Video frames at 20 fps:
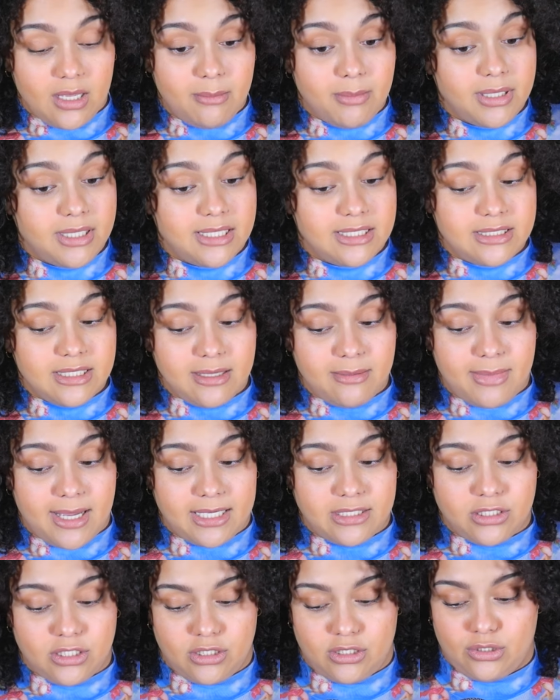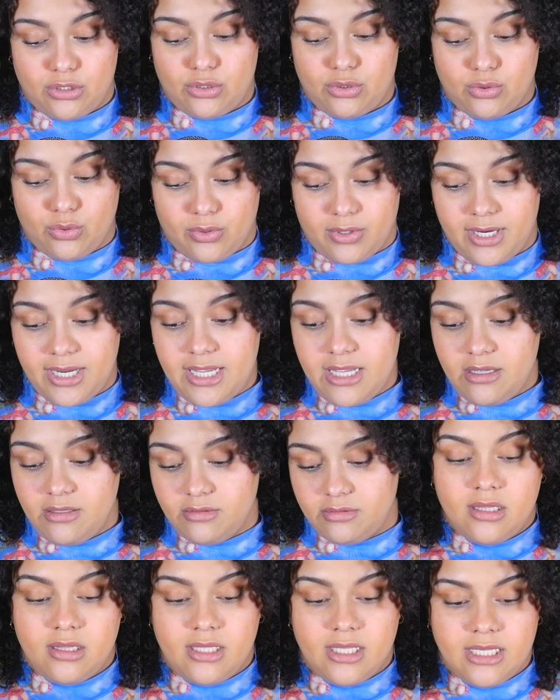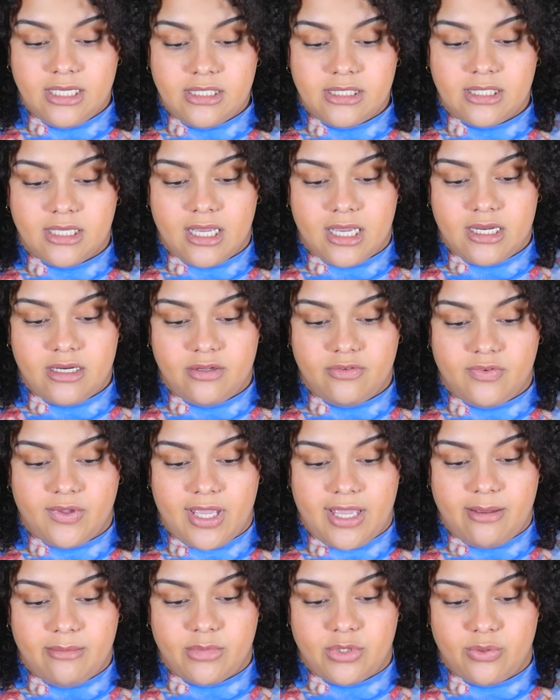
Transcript: But let's get back to the story. Things kind of came